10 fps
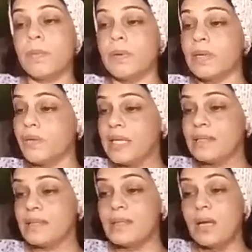power
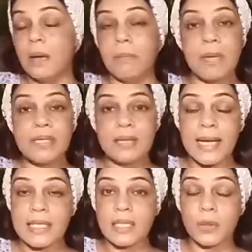increases, mental
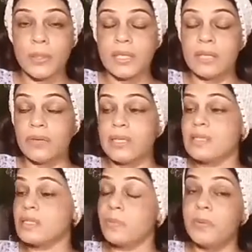activity
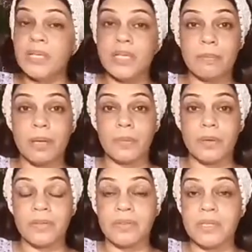increases, breathing power
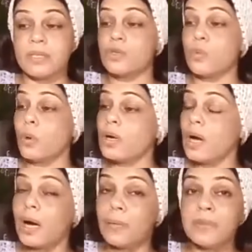increases, your work
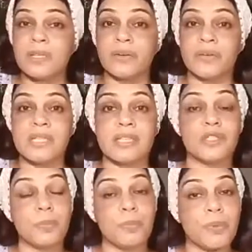hours
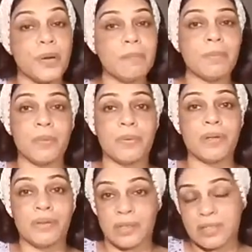increases, your brain power
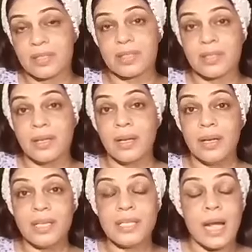increases.
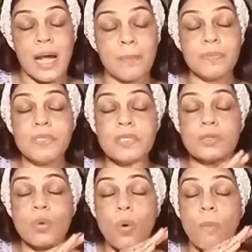It happens
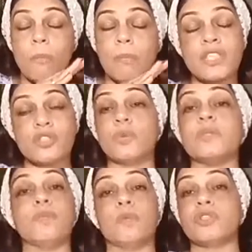so much
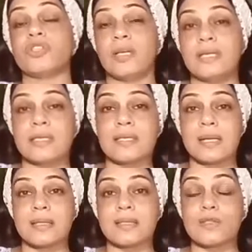with the posture
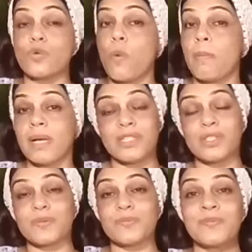exercises, so
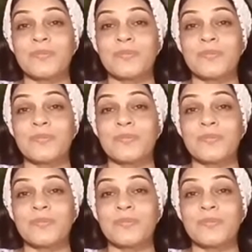much.